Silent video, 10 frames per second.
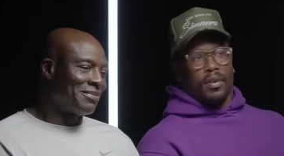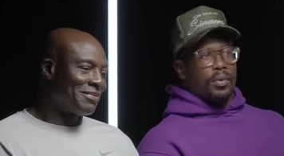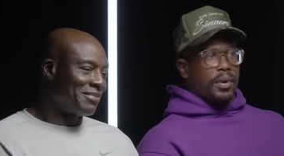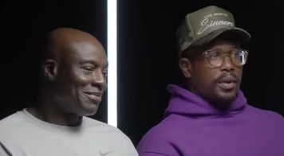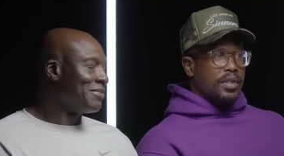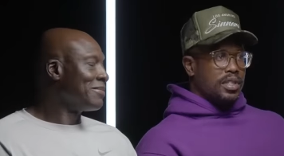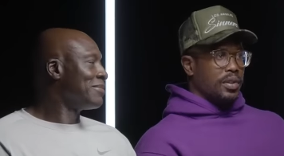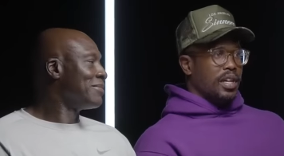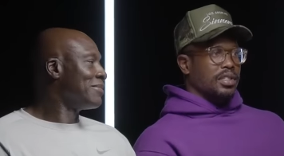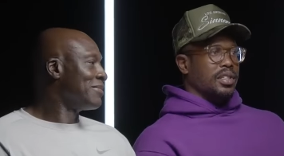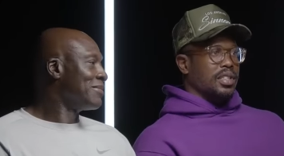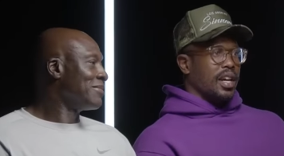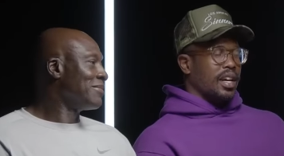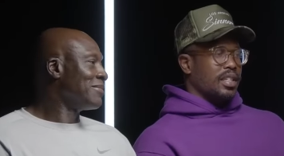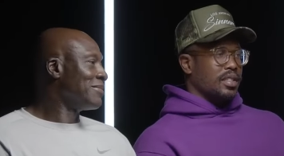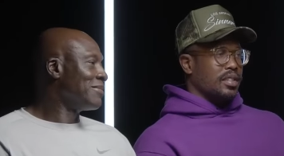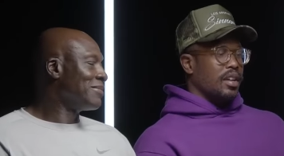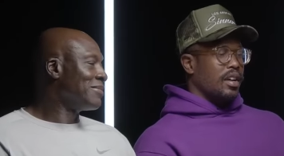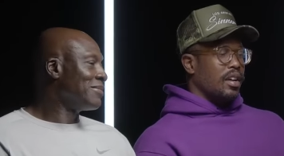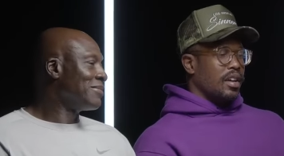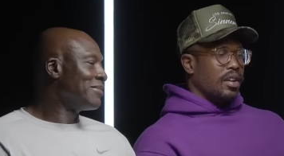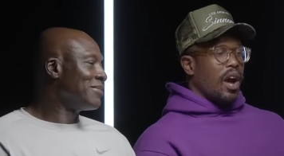Speaker 1: a career with 200 sacks, and you